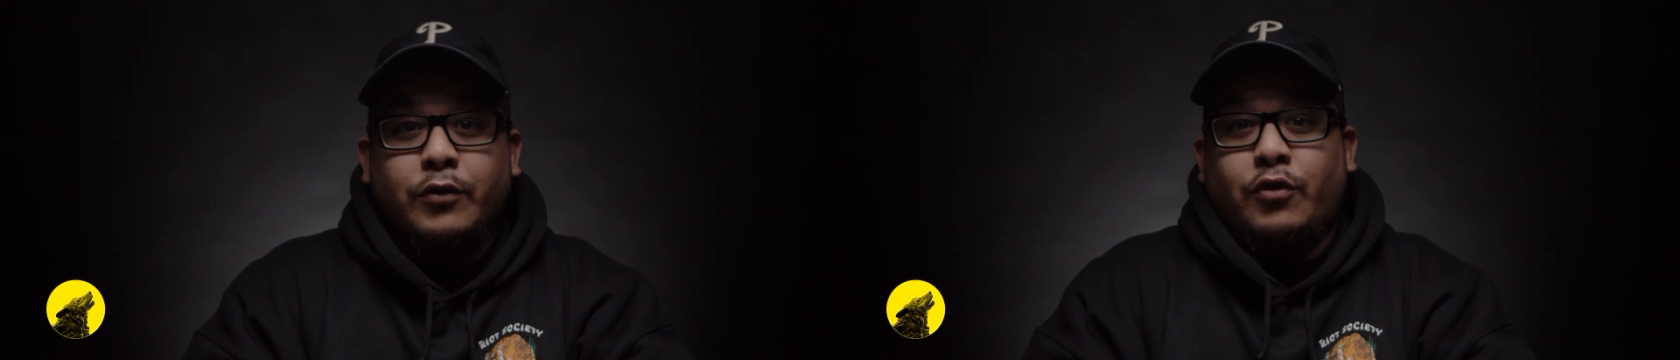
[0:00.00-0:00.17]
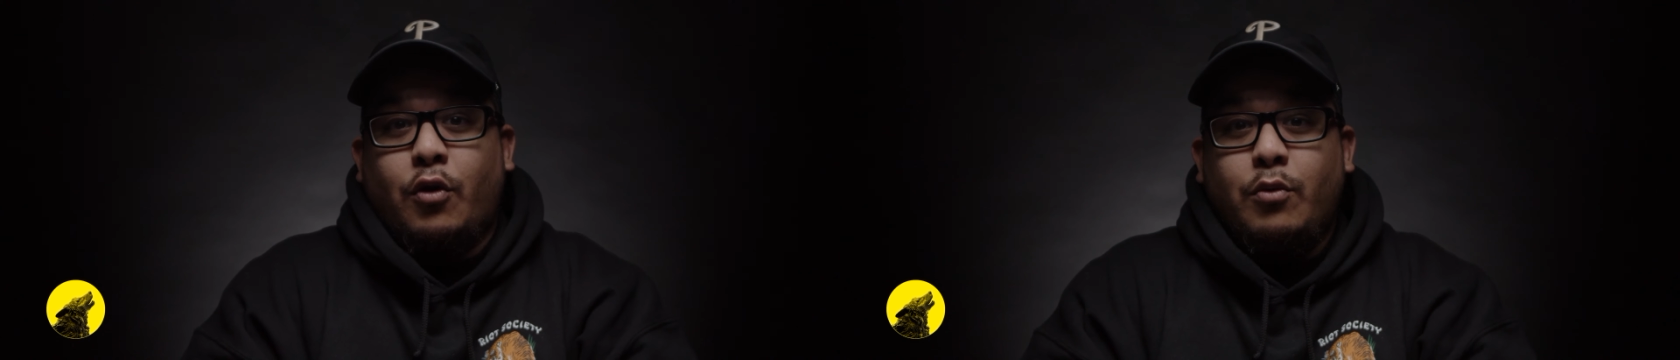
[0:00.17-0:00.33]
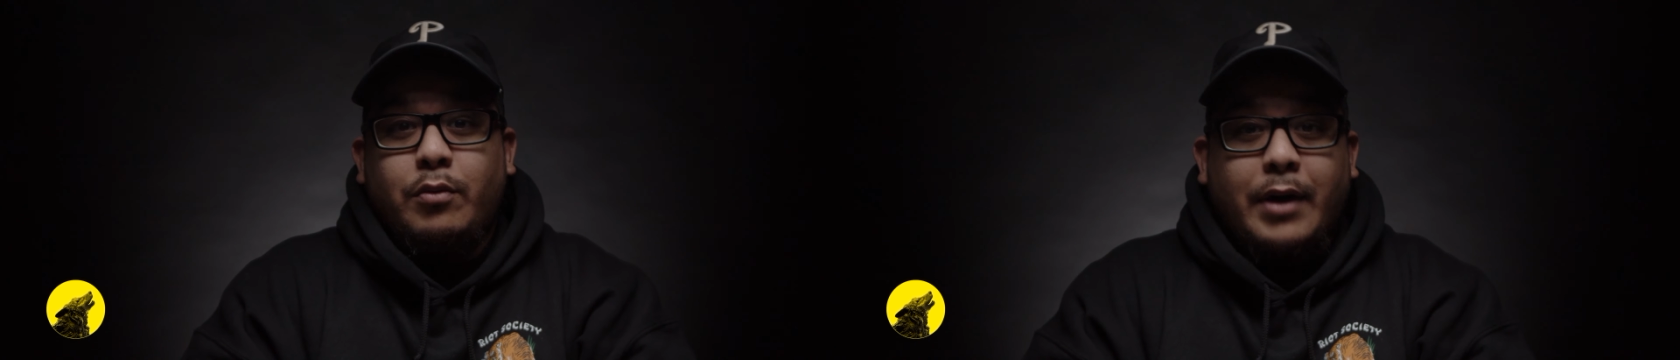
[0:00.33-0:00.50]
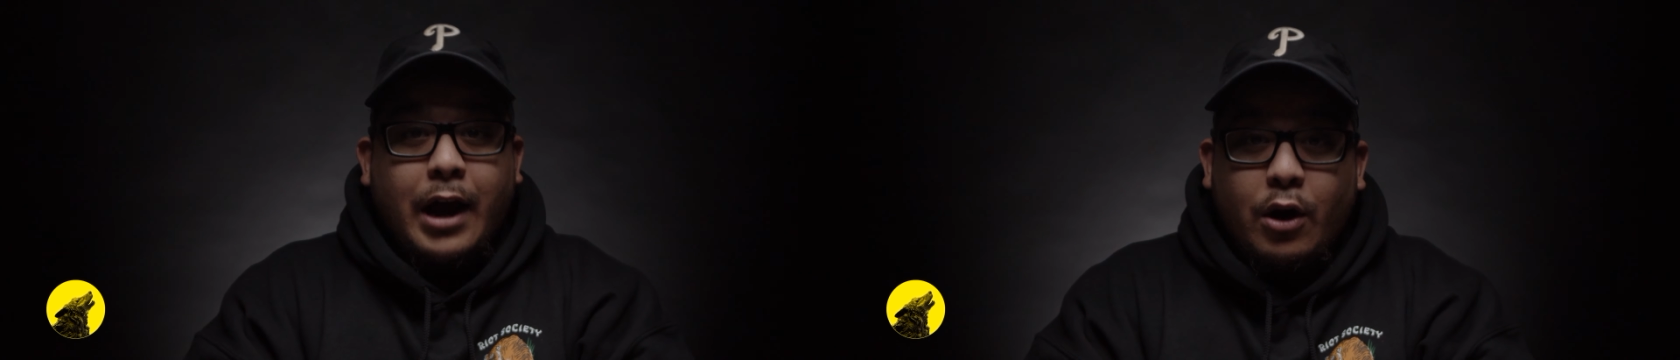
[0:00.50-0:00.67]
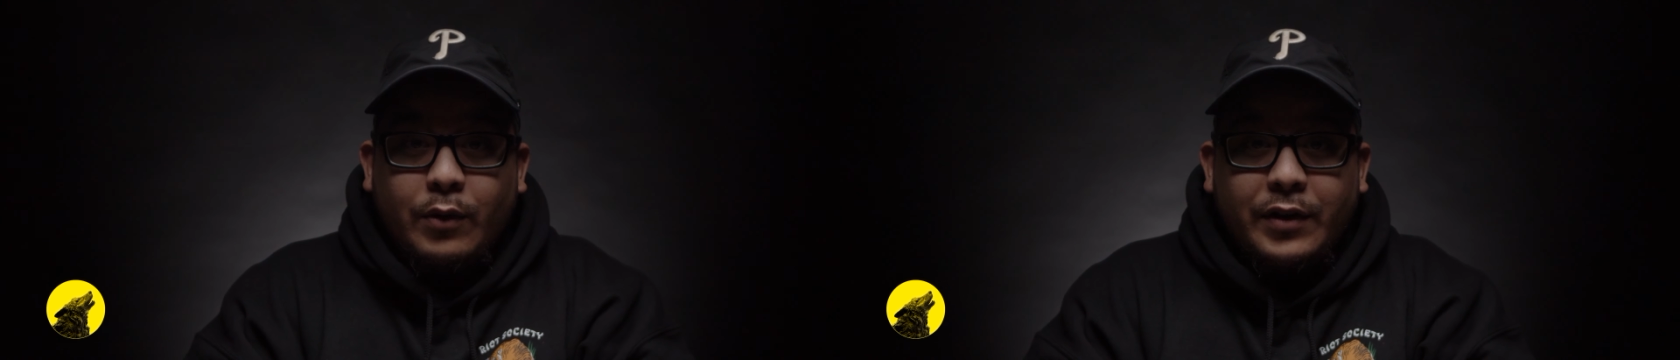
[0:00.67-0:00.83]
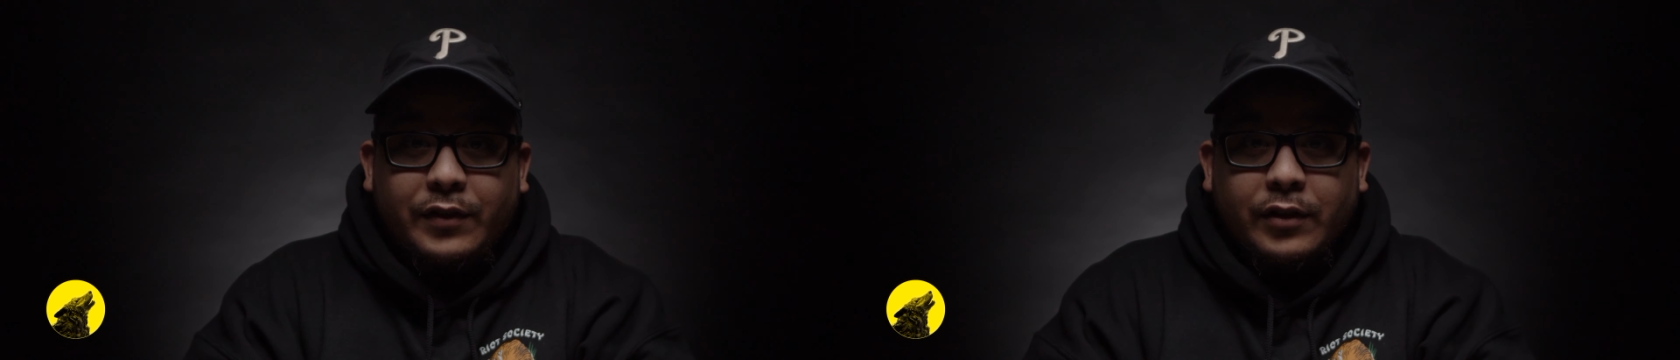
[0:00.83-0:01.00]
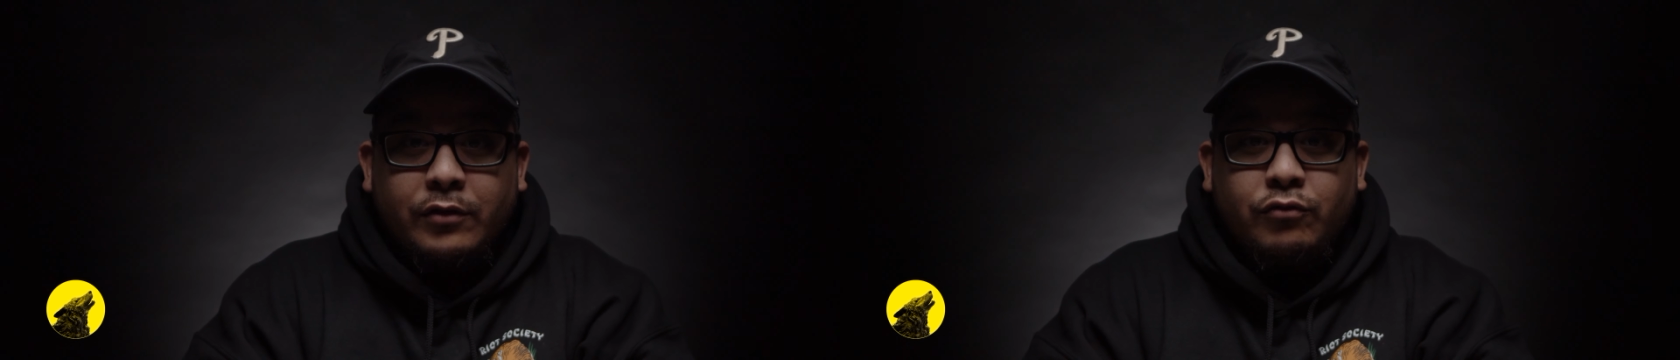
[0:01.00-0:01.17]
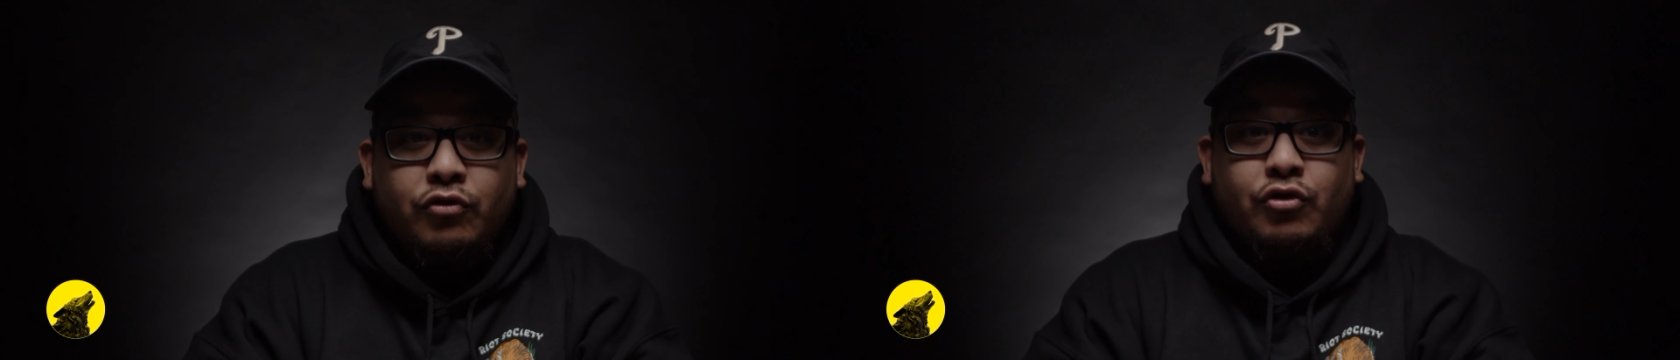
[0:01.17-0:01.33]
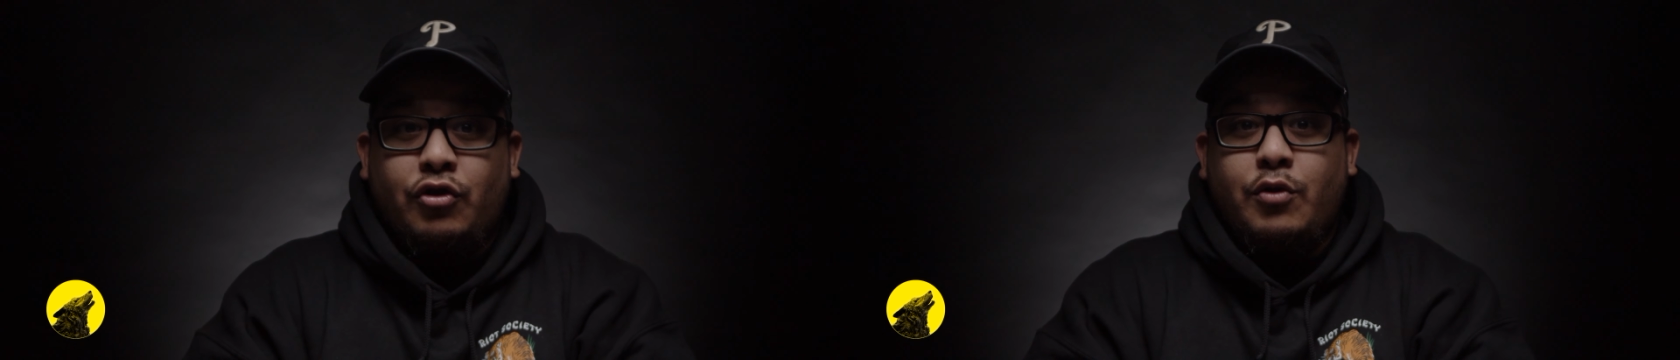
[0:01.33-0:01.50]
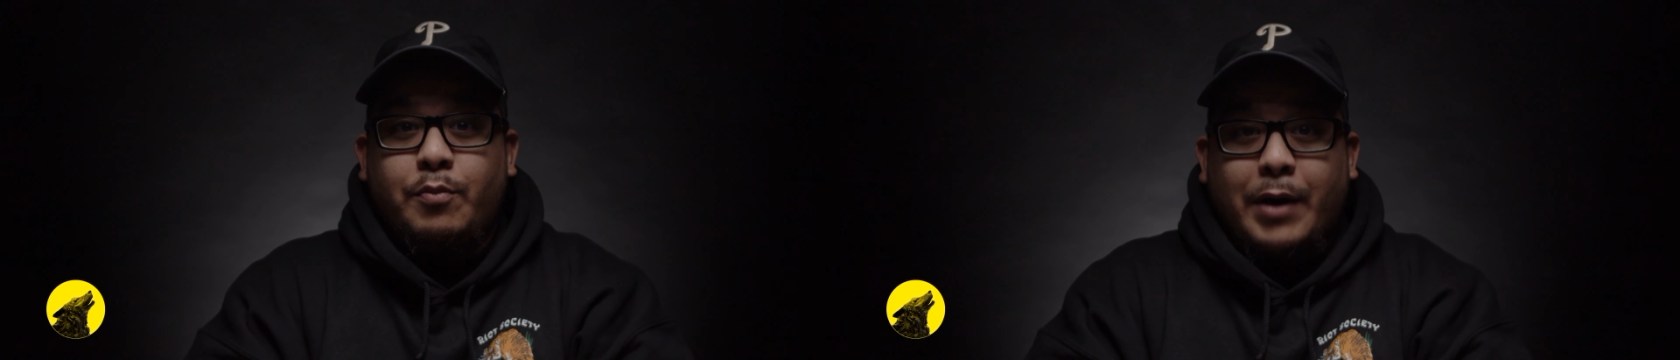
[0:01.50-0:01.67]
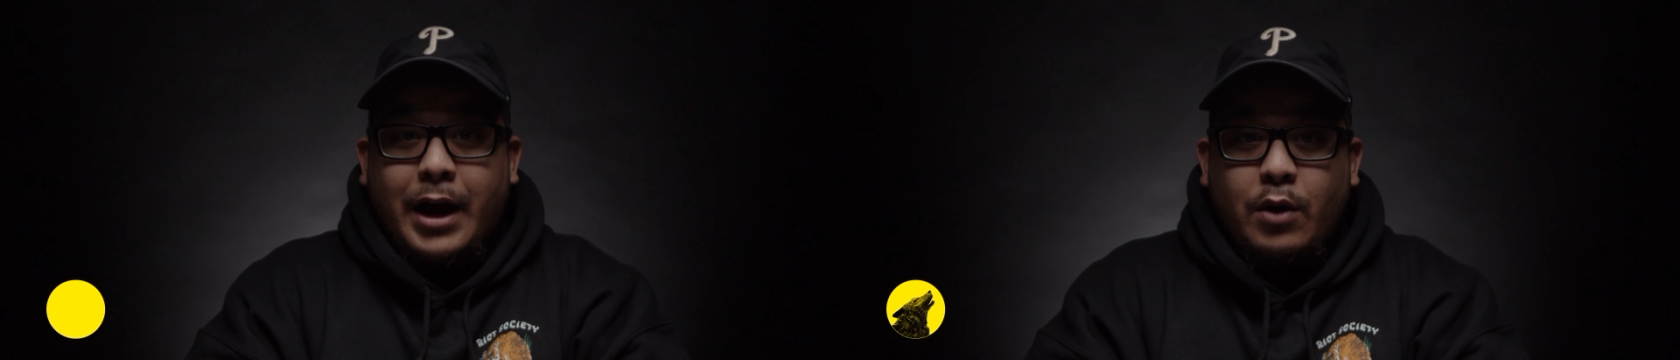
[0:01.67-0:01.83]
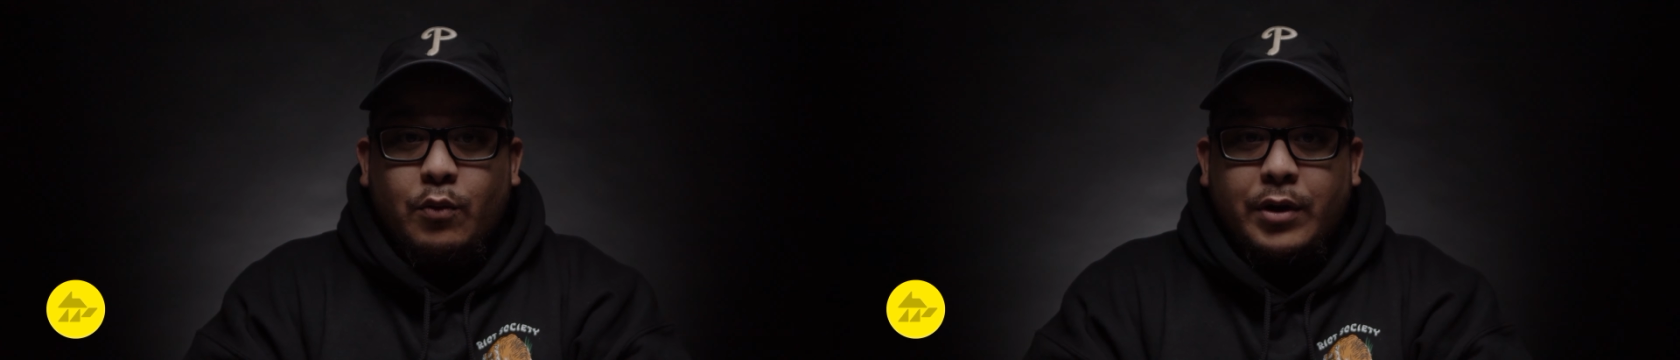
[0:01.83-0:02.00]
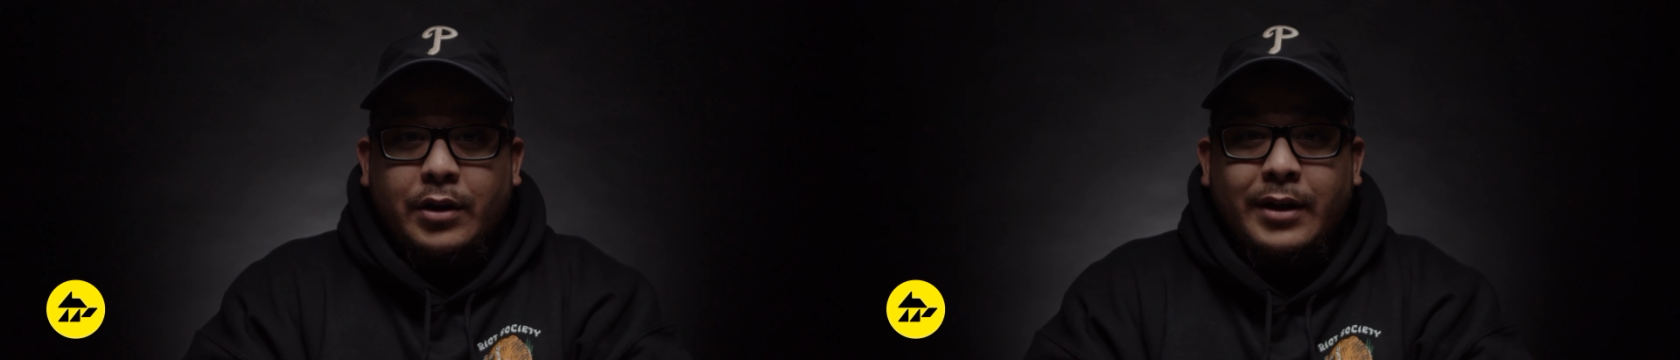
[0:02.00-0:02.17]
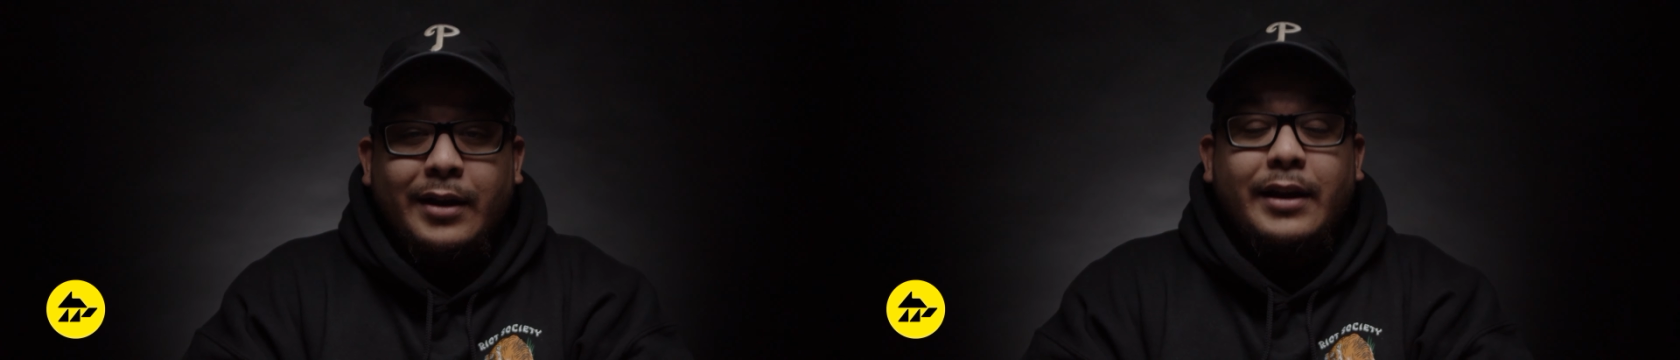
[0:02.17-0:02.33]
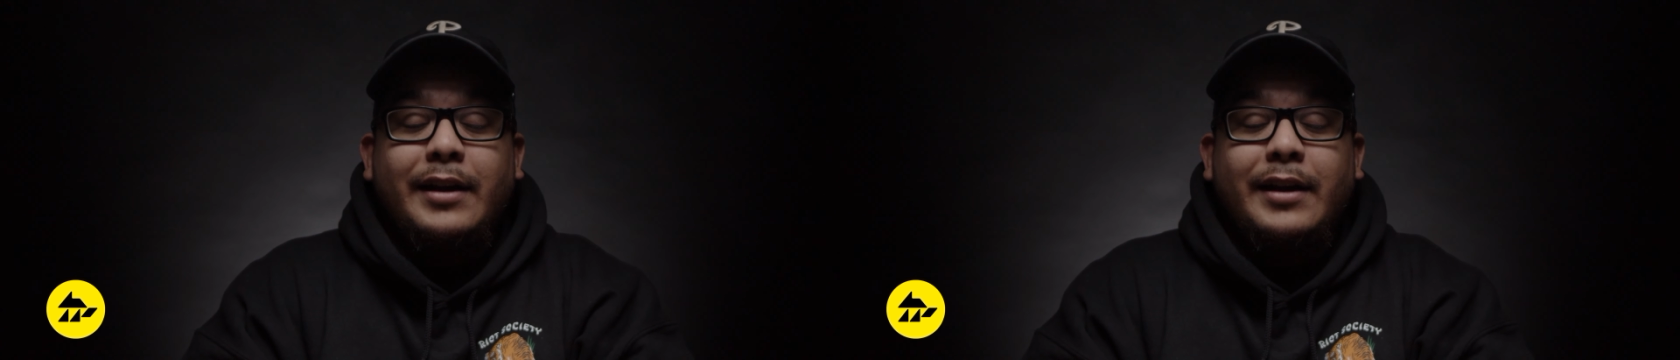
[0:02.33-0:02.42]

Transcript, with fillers: So how is it? Should you buy one?